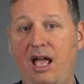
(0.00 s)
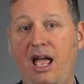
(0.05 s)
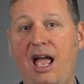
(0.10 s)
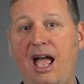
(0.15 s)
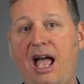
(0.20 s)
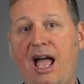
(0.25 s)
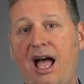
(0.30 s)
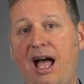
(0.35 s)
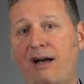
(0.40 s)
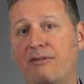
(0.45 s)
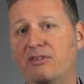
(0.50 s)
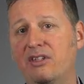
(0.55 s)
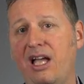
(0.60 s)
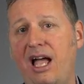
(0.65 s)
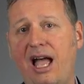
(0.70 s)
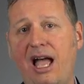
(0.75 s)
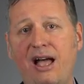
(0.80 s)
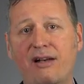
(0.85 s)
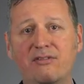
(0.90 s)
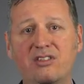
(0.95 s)
have to
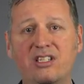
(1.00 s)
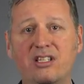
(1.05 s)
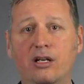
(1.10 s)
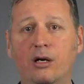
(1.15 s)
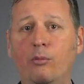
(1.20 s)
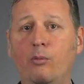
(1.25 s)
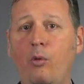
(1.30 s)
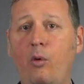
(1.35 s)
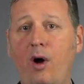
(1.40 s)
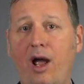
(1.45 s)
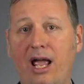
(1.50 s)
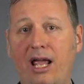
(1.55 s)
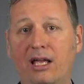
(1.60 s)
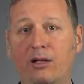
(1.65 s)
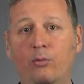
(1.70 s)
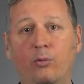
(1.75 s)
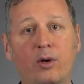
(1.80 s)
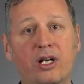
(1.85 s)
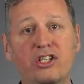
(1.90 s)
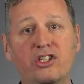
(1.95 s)
have some way
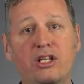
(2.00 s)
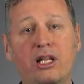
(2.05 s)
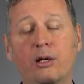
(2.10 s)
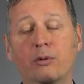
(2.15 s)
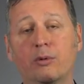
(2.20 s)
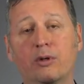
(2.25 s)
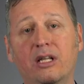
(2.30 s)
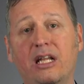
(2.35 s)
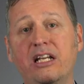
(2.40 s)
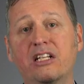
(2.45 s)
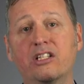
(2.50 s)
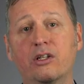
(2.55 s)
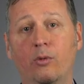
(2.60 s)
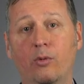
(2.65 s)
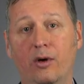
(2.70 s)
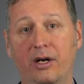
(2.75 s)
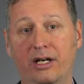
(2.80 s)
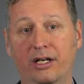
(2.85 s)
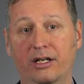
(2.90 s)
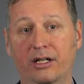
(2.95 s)
in which they relate to
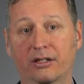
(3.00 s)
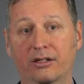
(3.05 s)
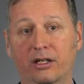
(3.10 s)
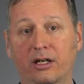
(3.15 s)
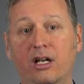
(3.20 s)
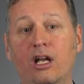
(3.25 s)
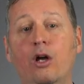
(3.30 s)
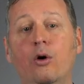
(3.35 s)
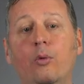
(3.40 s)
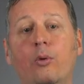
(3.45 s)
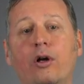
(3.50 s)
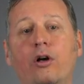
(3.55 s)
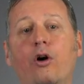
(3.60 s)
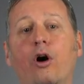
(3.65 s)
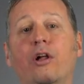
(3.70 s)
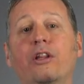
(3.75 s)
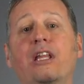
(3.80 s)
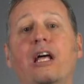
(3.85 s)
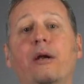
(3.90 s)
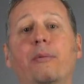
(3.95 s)
one another. We
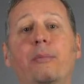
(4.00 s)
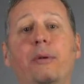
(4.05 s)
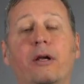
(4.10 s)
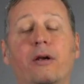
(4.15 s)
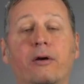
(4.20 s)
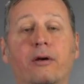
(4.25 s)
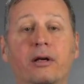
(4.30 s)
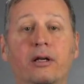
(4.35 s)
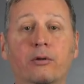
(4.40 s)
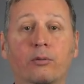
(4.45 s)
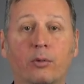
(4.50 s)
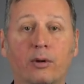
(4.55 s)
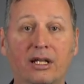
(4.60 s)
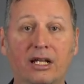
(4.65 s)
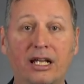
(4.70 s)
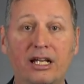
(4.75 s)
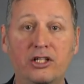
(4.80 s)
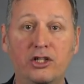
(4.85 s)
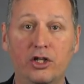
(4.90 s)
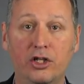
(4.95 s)
call that a peering
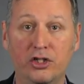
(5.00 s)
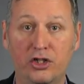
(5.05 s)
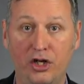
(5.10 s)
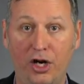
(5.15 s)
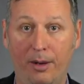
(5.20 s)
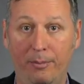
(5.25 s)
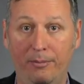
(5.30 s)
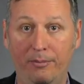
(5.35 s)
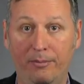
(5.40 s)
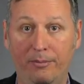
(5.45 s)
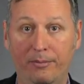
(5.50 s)
relationship.